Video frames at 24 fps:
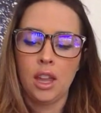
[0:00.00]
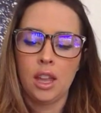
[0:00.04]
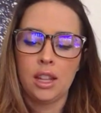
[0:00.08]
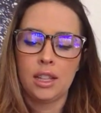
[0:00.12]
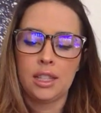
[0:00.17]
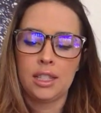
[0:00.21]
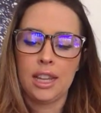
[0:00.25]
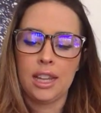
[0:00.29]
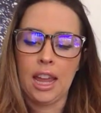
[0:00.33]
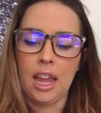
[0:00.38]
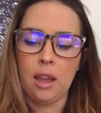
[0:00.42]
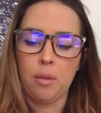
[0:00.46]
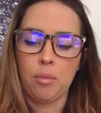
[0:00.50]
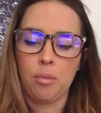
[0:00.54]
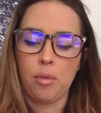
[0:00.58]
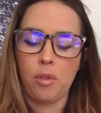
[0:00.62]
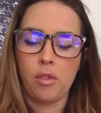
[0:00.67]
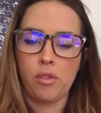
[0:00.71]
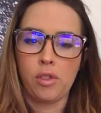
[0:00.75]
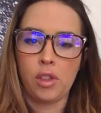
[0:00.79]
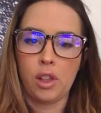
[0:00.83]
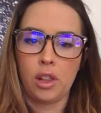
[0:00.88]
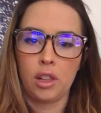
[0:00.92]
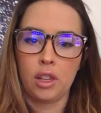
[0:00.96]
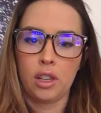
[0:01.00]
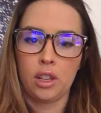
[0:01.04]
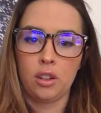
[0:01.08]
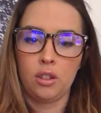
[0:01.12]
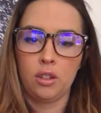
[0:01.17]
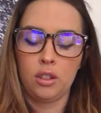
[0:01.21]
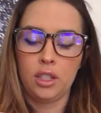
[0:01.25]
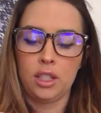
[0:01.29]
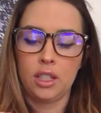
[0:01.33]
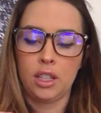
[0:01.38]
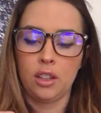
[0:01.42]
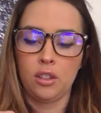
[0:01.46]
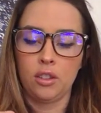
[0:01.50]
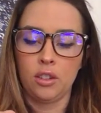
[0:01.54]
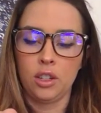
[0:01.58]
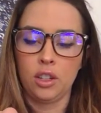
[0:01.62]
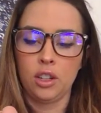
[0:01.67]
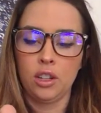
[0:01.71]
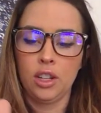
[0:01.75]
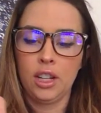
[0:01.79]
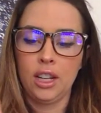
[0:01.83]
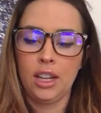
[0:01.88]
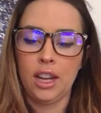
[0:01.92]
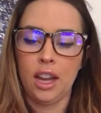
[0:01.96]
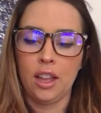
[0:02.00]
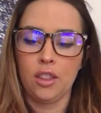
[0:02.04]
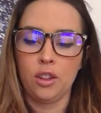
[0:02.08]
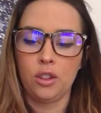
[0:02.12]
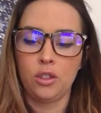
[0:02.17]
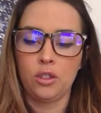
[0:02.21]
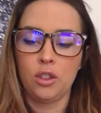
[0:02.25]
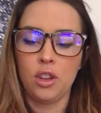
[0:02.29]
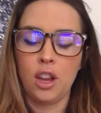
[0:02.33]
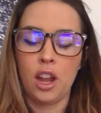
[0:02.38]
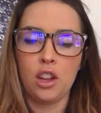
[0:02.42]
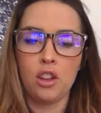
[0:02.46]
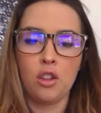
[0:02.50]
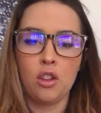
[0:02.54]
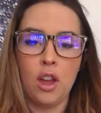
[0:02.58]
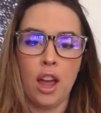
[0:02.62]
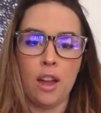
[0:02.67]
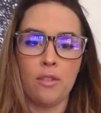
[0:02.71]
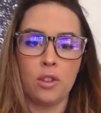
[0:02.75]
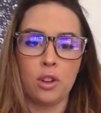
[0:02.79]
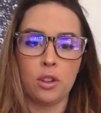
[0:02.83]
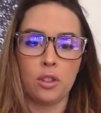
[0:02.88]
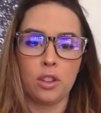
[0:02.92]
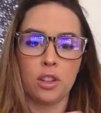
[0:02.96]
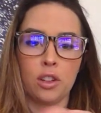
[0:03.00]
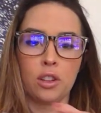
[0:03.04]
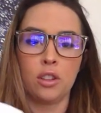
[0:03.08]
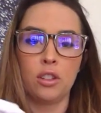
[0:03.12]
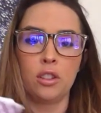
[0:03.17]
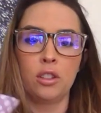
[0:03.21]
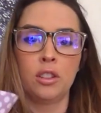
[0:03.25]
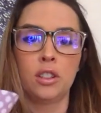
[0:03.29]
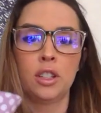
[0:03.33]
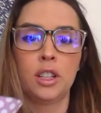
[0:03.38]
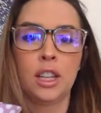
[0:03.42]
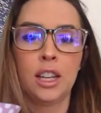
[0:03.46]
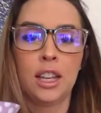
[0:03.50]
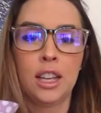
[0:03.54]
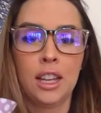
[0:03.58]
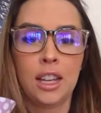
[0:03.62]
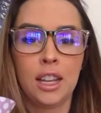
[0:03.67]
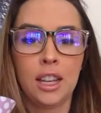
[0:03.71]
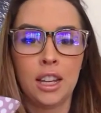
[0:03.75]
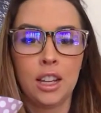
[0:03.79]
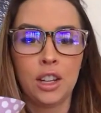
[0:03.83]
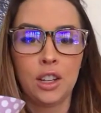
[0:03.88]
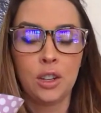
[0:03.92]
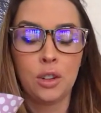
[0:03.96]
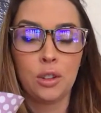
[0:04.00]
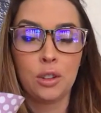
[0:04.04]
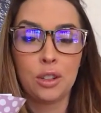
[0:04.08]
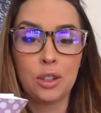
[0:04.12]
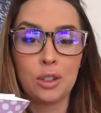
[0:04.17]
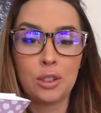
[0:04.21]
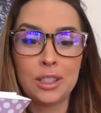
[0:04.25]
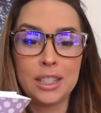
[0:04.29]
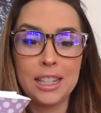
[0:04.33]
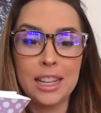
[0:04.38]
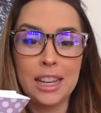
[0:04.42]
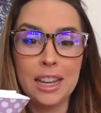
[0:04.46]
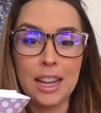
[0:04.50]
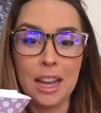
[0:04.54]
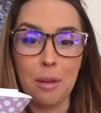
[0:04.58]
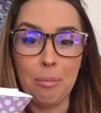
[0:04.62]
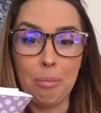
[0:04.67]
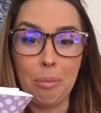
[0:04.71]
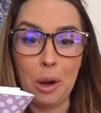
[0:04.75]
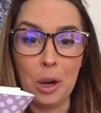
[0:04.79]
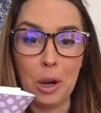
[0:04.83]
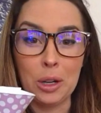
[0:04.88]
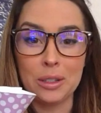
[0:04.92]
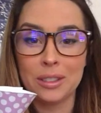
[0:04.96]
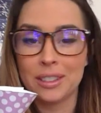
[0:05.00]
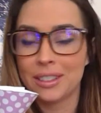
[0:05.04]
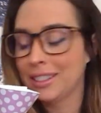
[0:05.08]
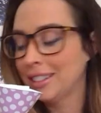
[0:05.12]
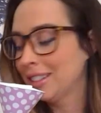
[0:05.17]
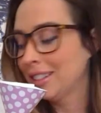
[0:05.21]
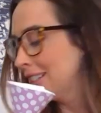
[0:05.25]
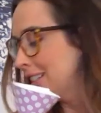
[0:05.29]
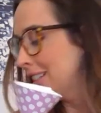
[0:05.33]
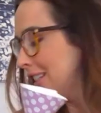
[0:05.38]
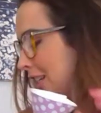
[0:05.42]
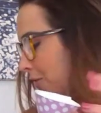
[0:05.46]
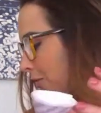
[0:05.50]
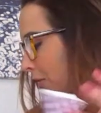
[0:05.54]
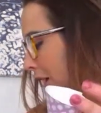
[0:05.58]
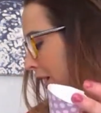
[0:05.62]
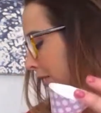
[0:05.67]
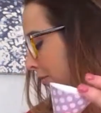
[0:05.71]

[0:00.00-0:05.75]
tape the little cylinder together. So now you have your little teacup part. Isn't it fun?